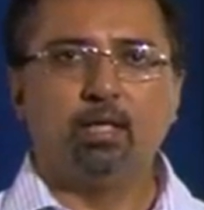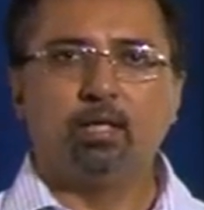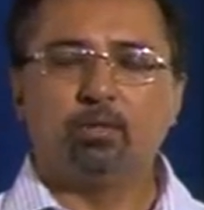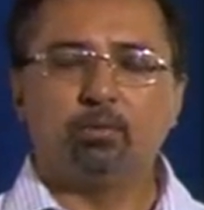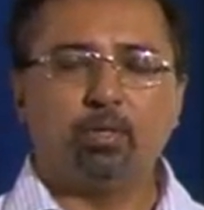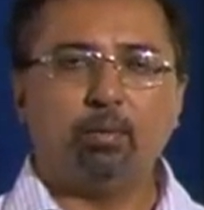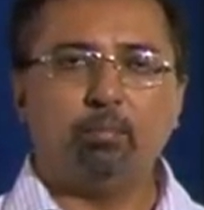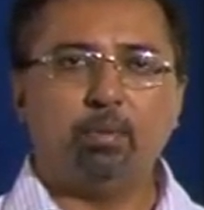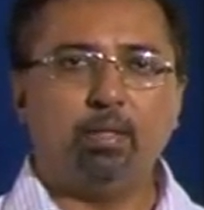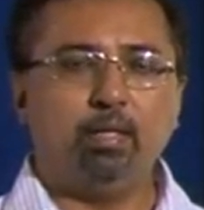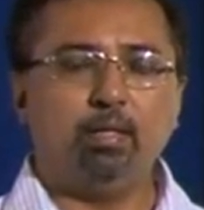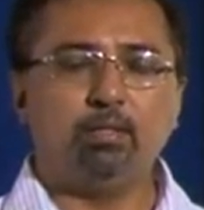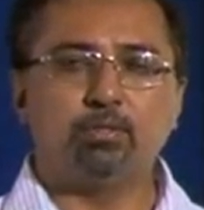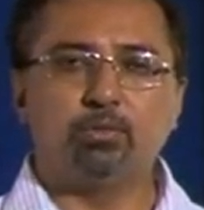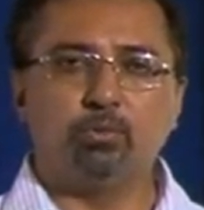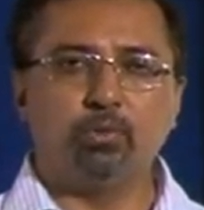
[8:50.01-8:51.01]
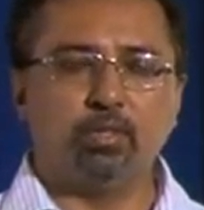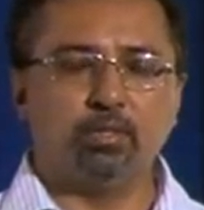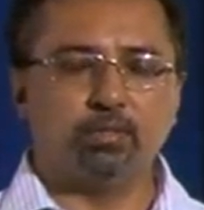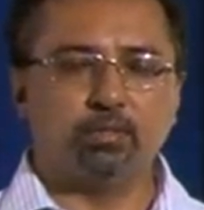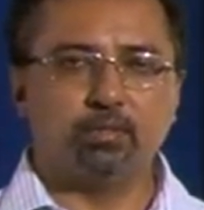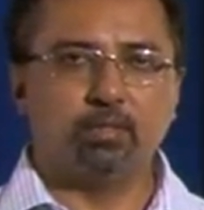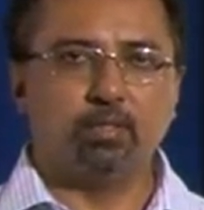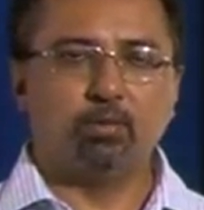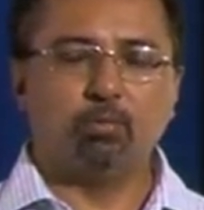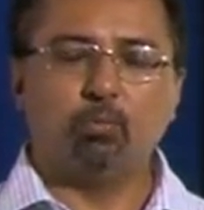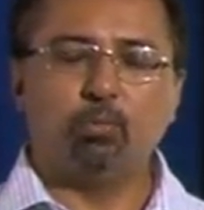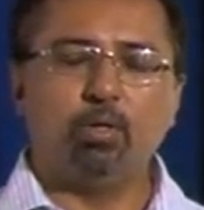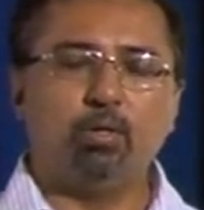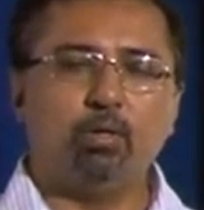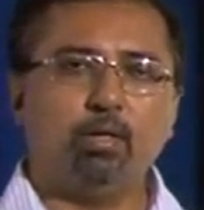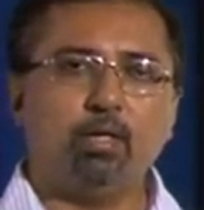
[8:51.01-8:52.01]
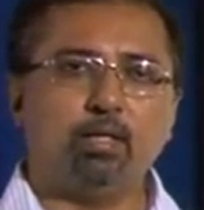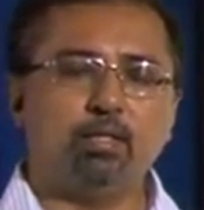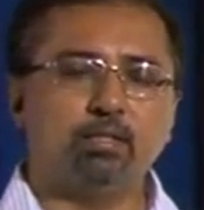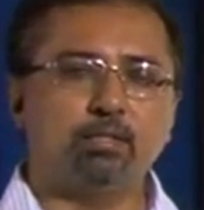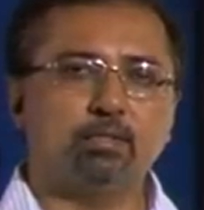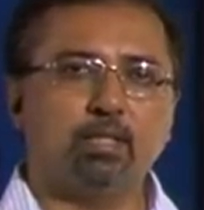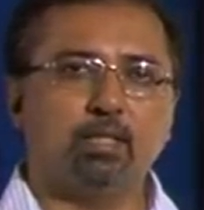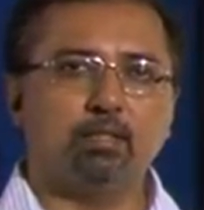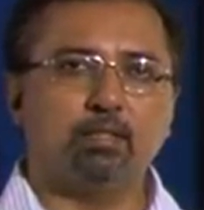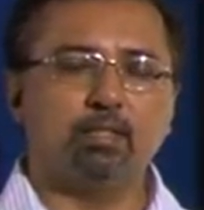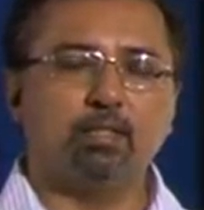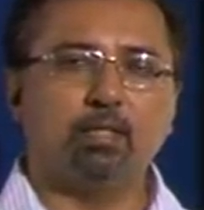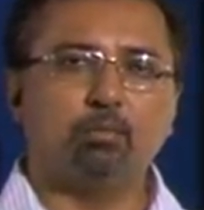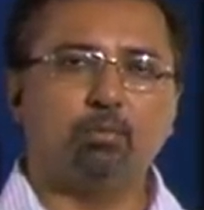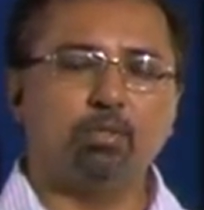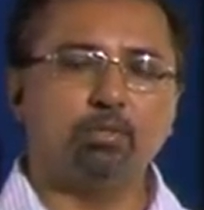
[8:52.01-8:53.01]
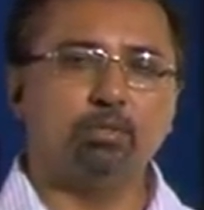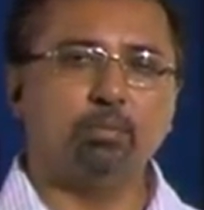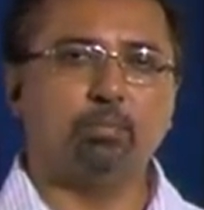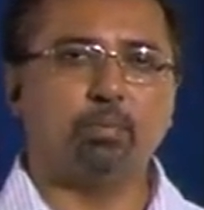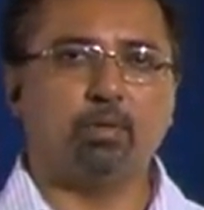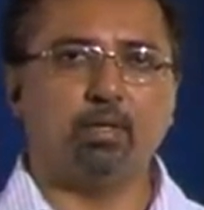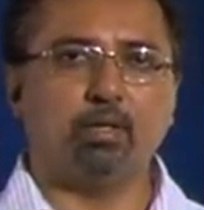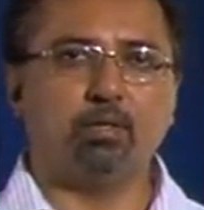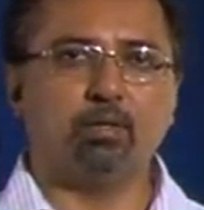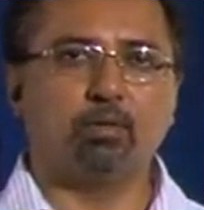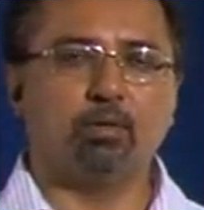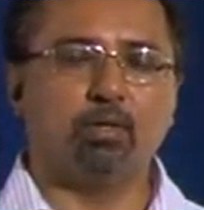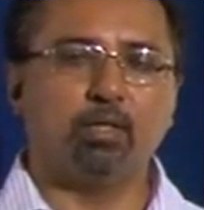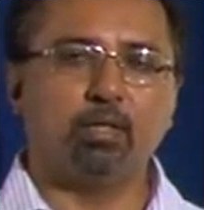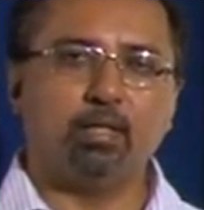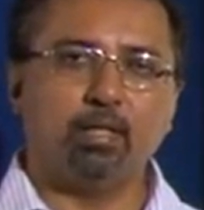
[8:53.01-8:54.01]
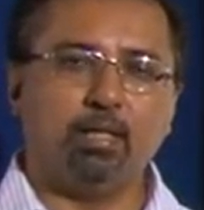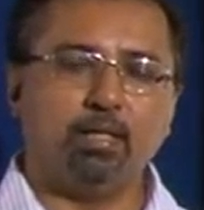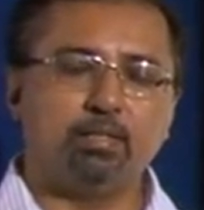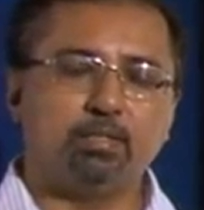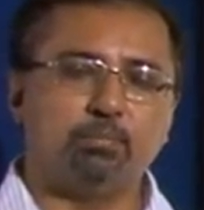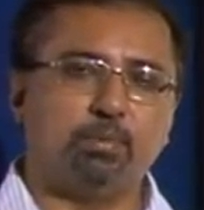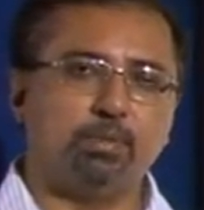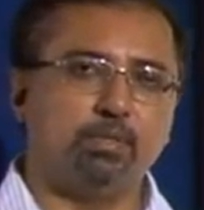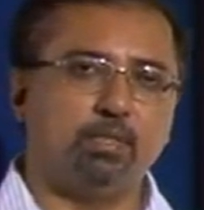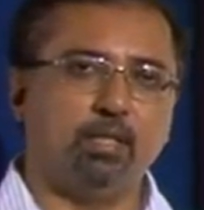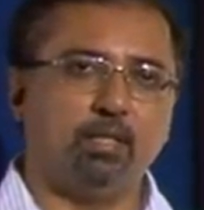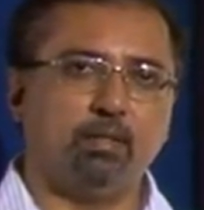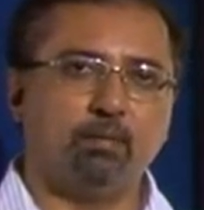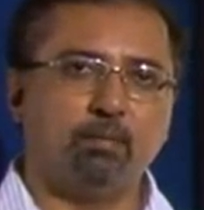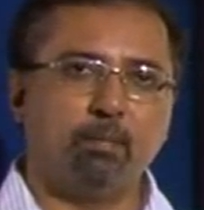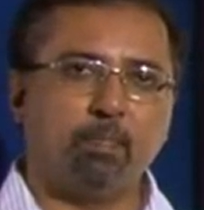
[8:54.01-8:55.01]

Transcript: Today, many students will not understand that there was a product called a telex machine